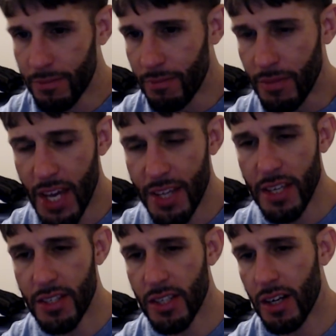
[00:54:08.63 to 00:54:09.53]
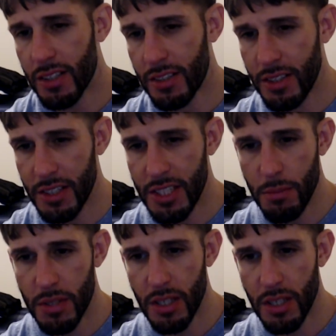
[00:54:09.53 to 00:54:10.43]
And they sucked. The team
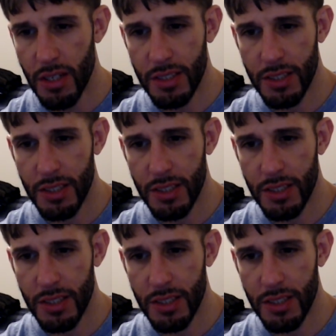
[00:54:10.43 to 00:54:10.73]
sucked.